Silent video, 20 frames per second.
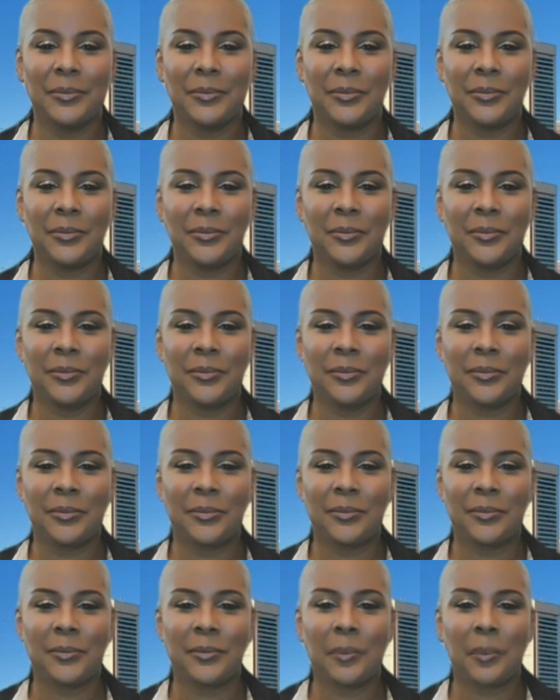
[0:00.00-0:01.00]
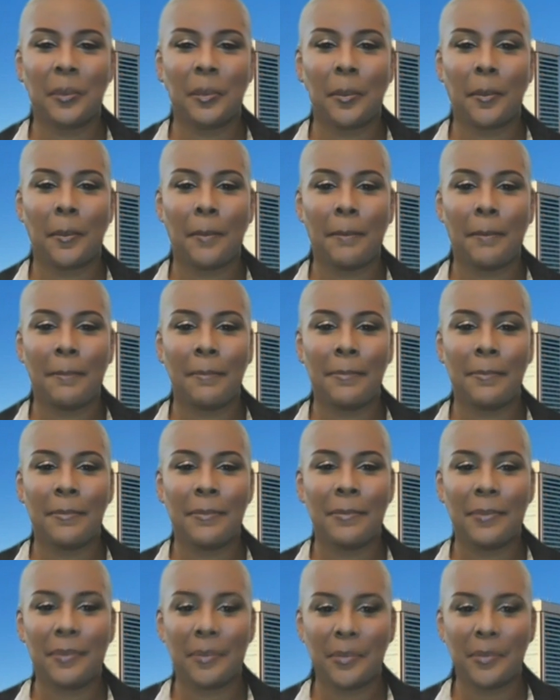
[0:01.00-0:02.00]

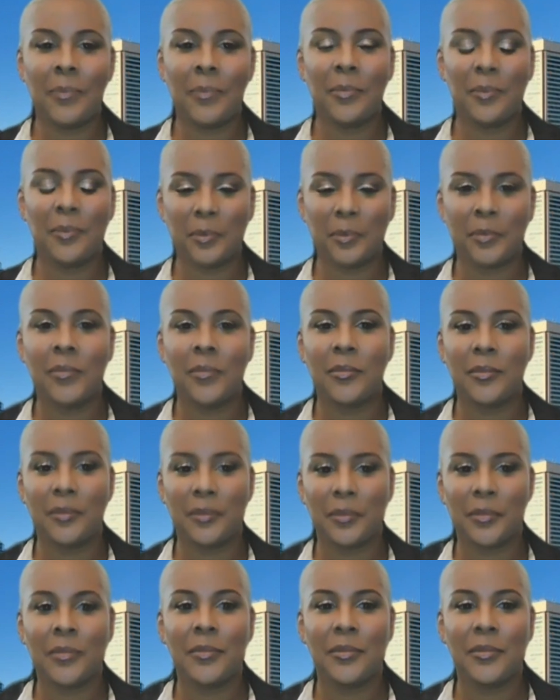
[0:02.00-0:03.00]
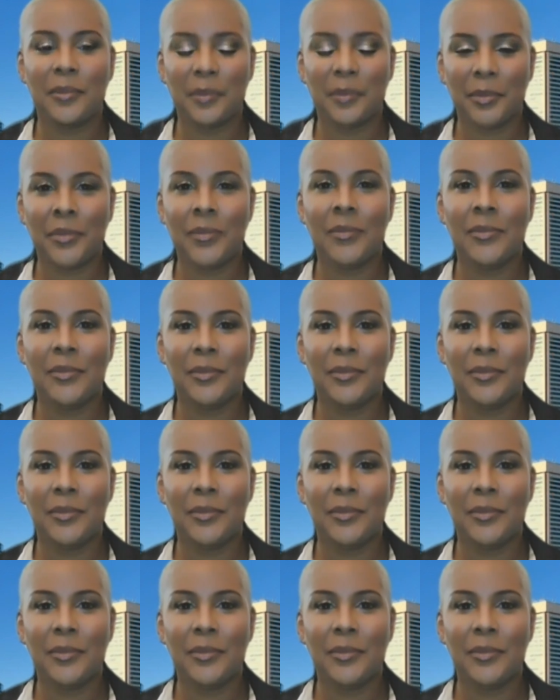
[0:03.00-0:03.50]
This person isn't speaking.